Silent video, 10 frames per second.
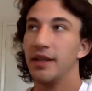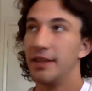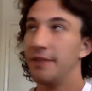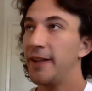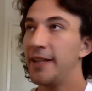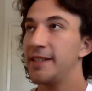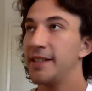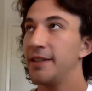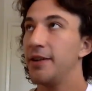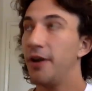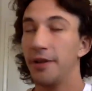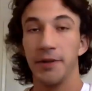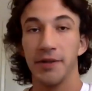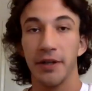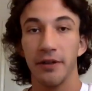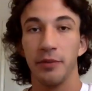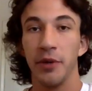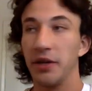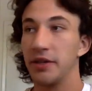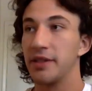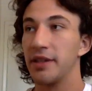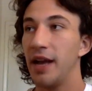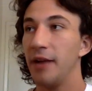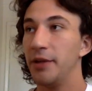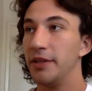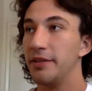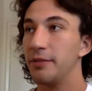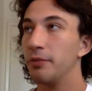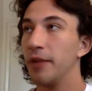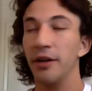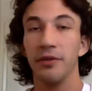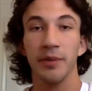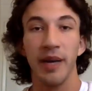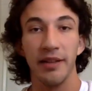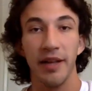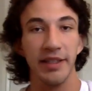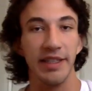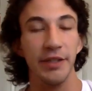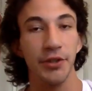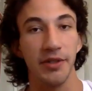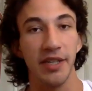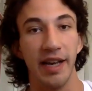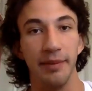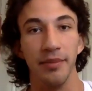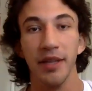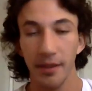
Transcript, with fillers: and if I listed all those curveballs, I would run over my allotted intro time.